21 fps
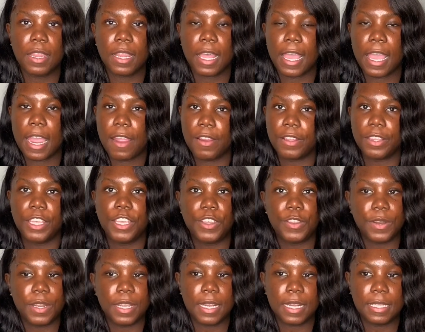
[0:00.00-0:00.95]
like everything
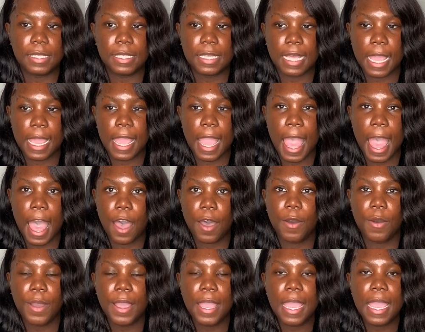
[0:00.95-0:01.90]
you need to say
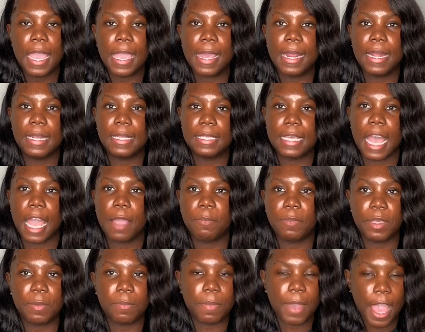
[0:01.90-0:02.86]
out in a
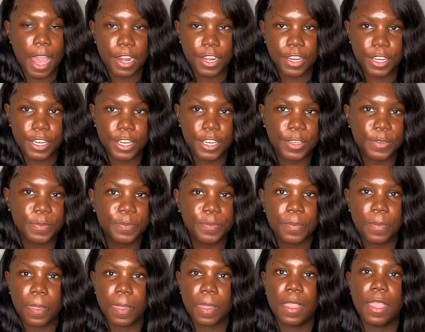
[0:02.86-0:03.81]
timely manner
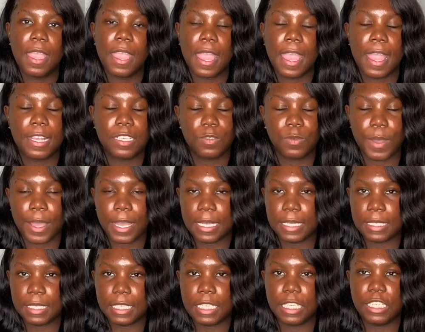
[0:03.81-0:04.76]
X, Y,
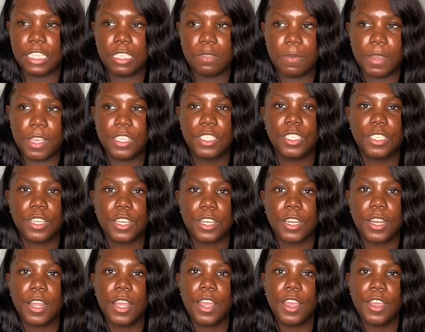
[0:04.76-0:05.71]
and Z. Just make
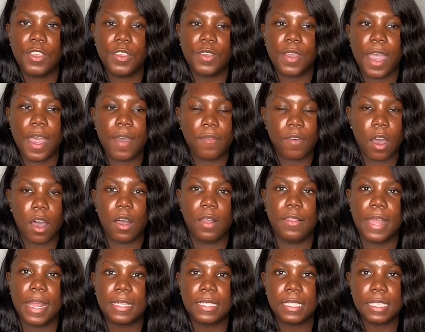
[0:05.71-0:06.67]
sure you have all
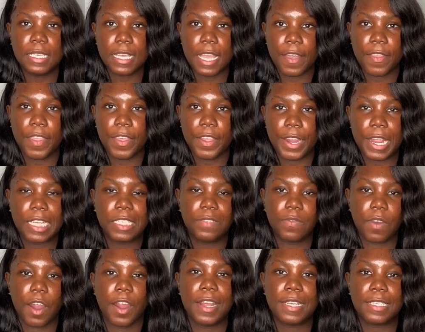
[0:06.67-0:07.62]
that together as
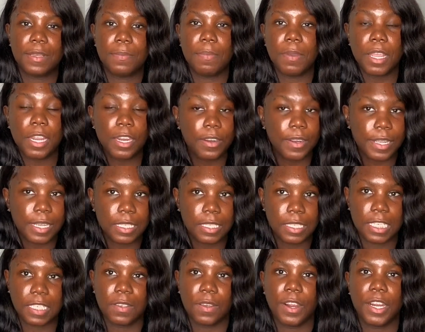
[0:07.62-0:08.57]
far as appearance,
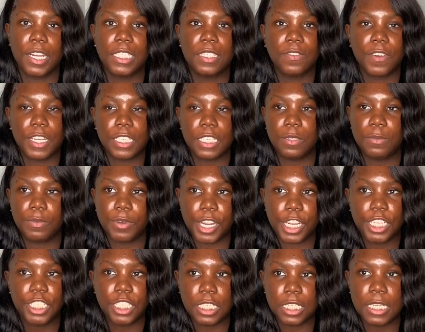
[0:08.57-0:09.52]
as far as first
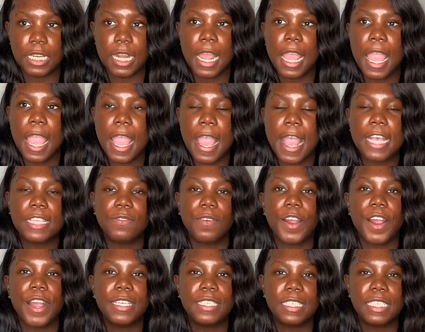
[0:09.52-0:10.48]
impression, as
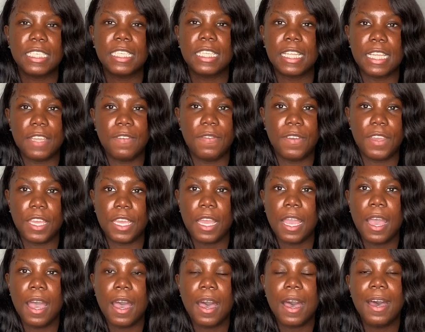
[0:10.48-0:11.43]
far as just
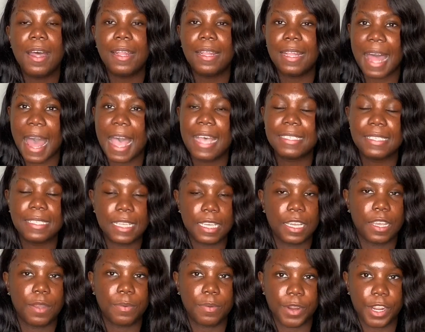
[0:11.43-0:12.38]
leaving a
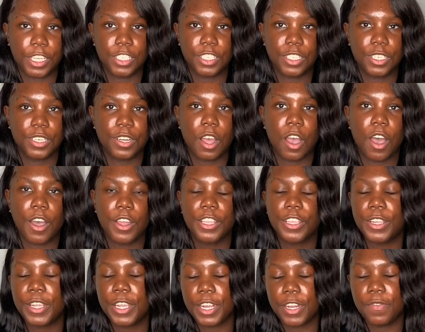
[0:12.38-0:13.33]
lasting impression
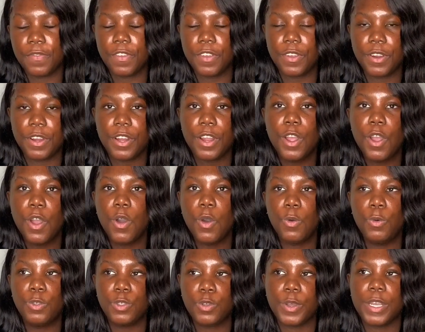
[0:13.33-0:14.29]
on your interviewer
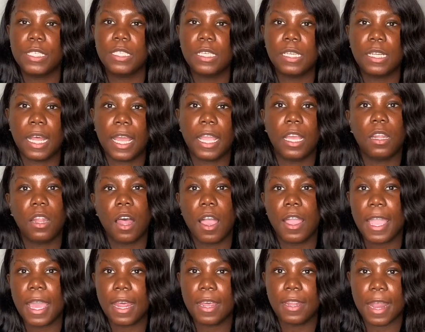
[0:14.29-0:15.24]
who's going to like
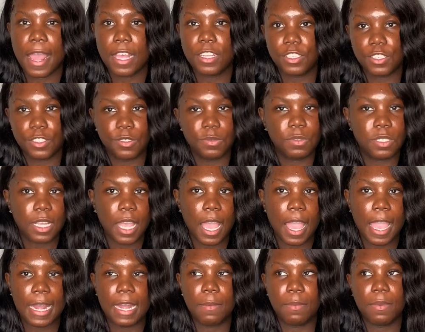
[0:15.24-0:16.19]
log out of that Zoom
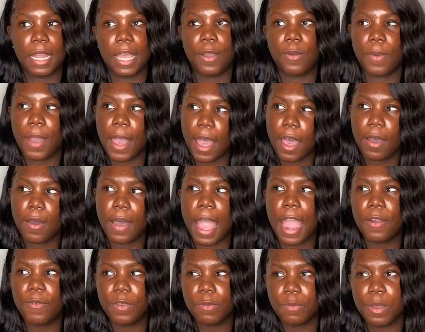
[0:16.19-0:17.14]
chat and be like, wow,
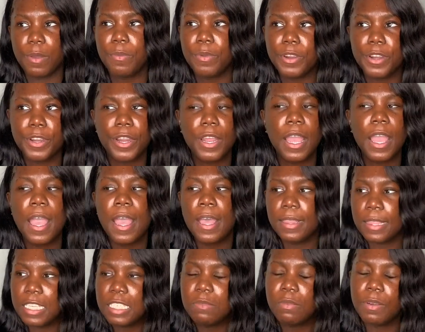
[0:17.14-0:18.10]
I remember
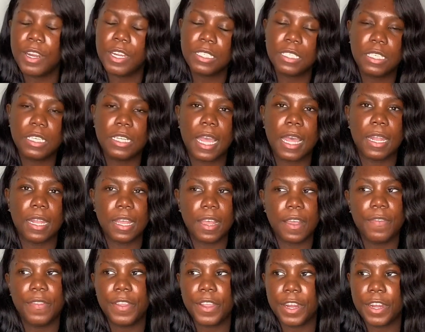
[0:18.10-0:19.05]
this person. I
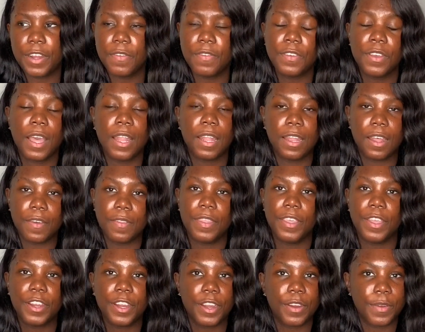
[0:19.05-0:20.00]
love their interview. I love
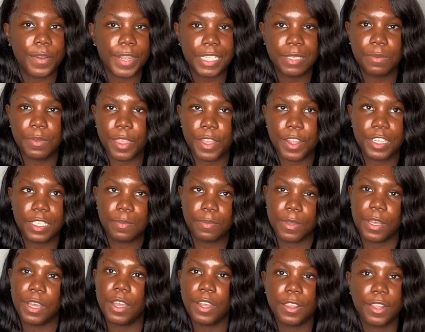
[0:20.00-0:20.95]
their charisma, their
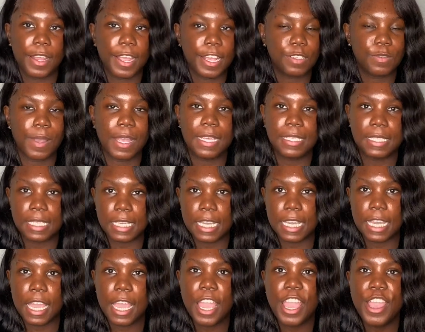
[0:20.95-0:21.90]
spunk, their X, Y, and
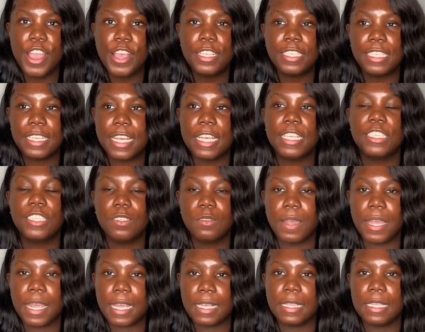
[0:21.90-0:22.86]
Z. Just do
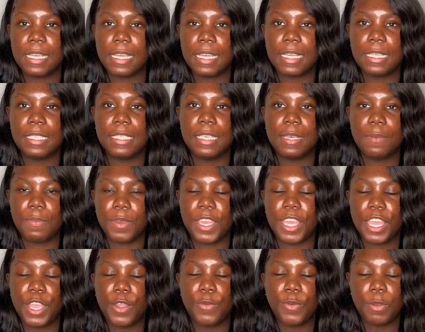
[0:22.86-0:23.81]
anything to
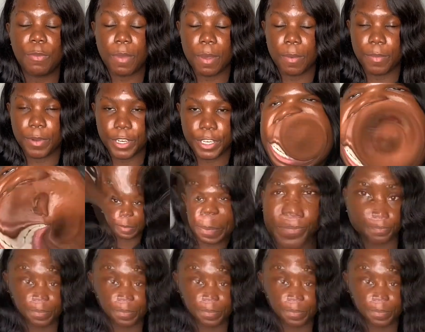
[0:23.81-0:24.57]
be remembered.